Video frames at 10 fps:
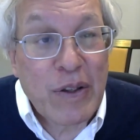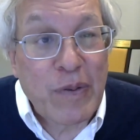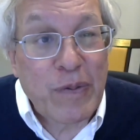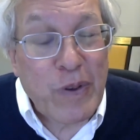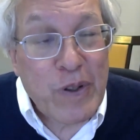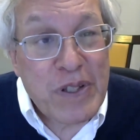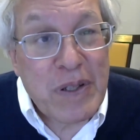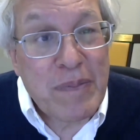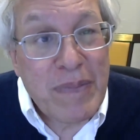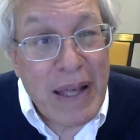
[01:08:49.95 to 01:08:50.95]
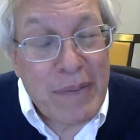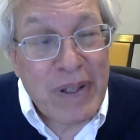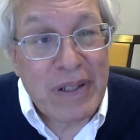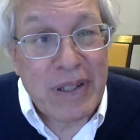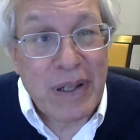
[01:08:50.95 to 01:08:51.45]
The First
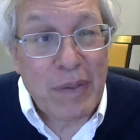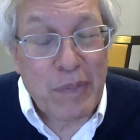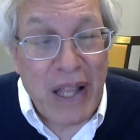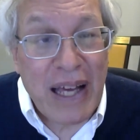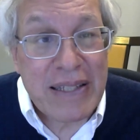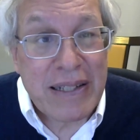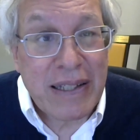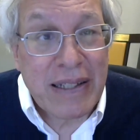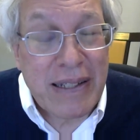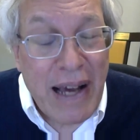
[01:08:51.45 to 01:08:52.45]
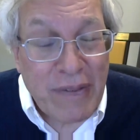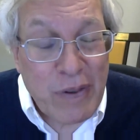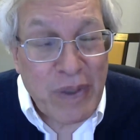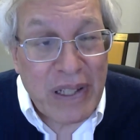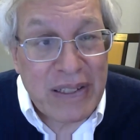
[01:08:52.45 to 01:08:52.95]
Amendment applies to the
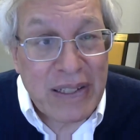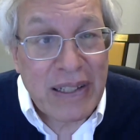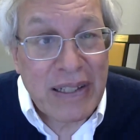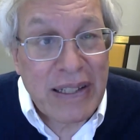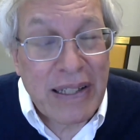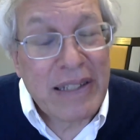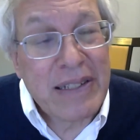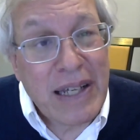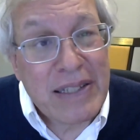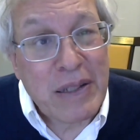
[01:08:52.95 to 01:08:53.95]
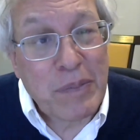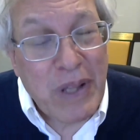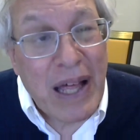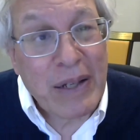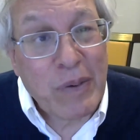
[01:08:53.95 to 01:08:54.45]
government, it doesn't
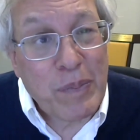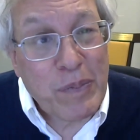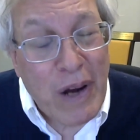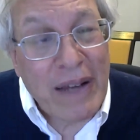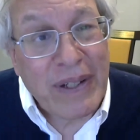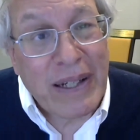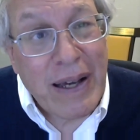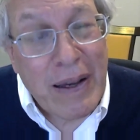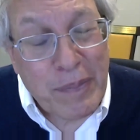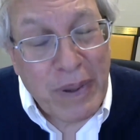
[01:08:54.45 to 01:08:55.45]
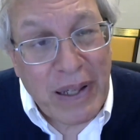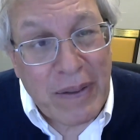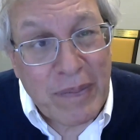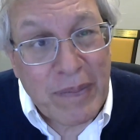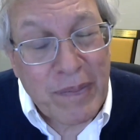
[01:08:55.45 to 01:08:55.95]
apply to a private
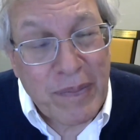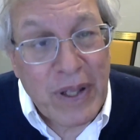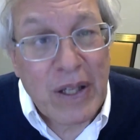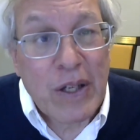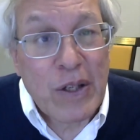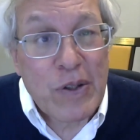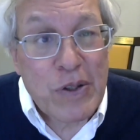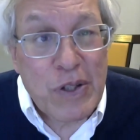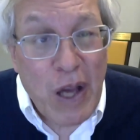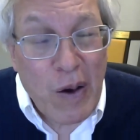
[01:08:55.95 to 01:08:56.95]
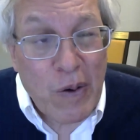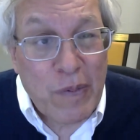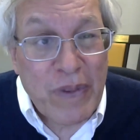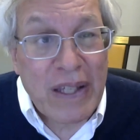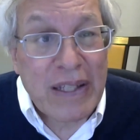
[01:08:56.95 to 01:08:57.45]
company.
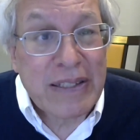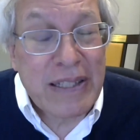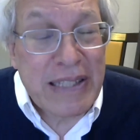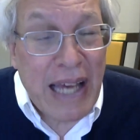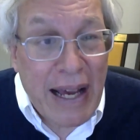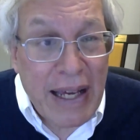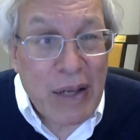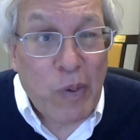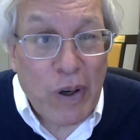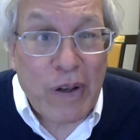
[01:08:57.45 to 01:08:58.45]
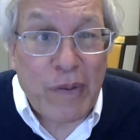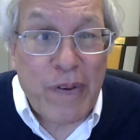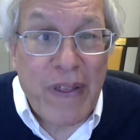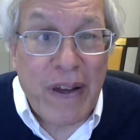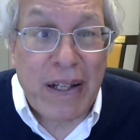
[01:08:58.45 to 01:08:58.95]
So, since I work
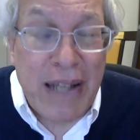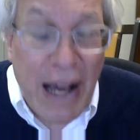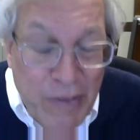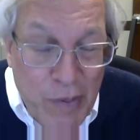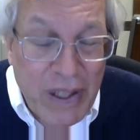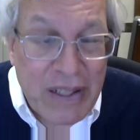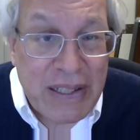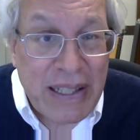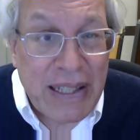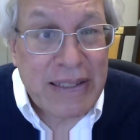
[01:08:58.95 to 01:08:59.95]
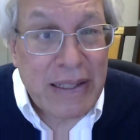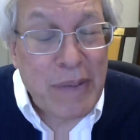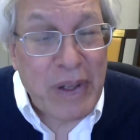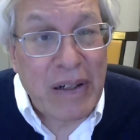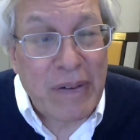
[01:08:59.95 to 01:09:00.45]
for the government, it's
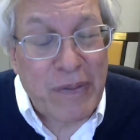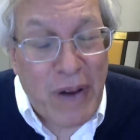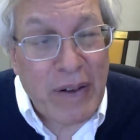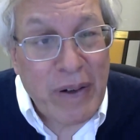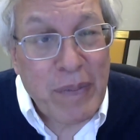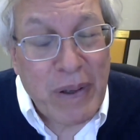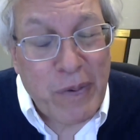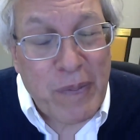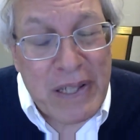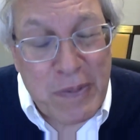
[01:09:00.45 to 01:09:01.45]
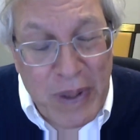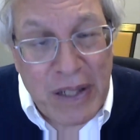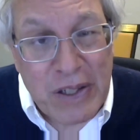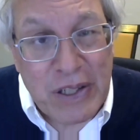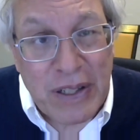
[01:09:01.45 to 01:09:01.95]
limited in firing me for my
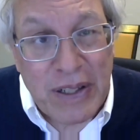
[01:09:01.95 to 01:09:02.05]
speech.